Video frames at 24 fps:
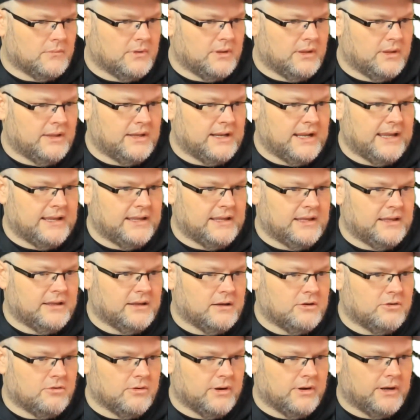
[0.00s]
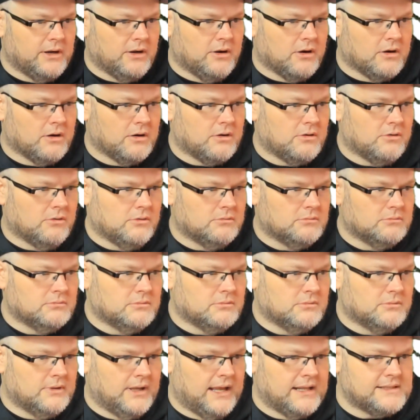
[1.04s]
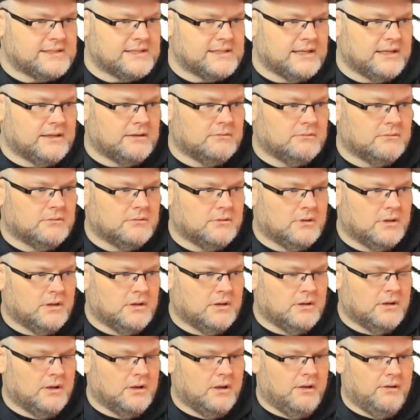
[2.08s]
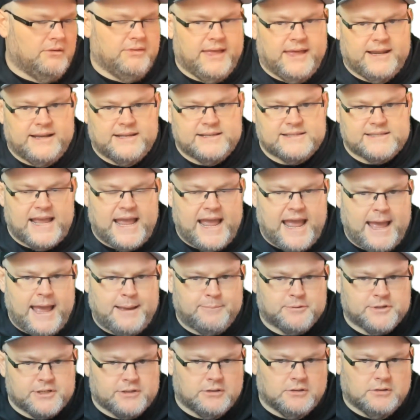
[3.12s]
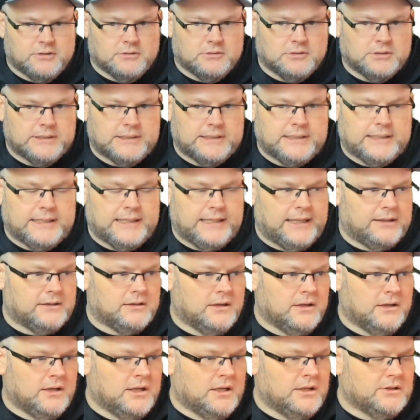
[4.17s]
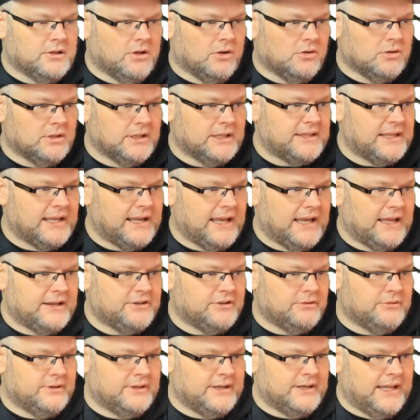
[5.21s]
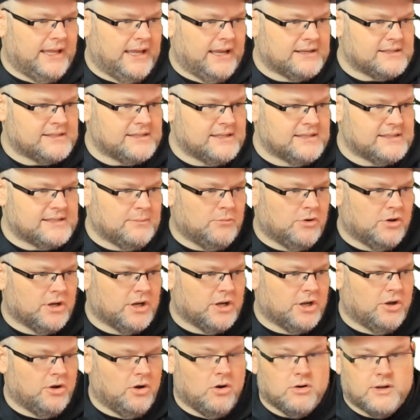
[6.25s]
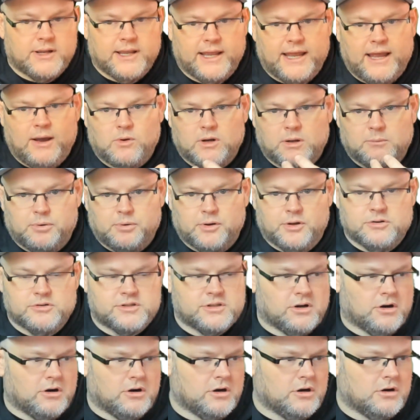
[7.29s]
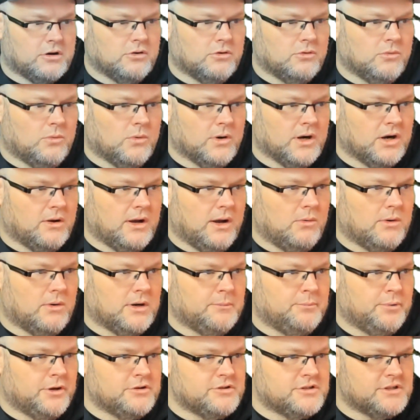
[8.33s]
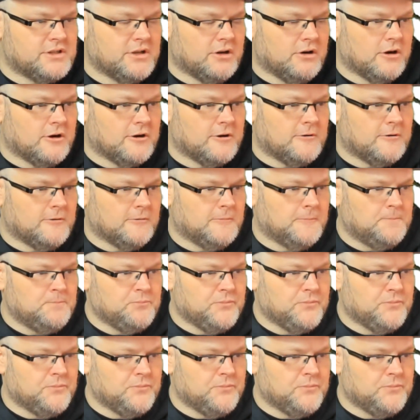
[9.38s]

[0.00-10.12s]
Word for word: And I hit create article. That's it. That is absolutely it. The only thing I do next is I'm going to go, okay, I want to post the article. Where do I want to post the article?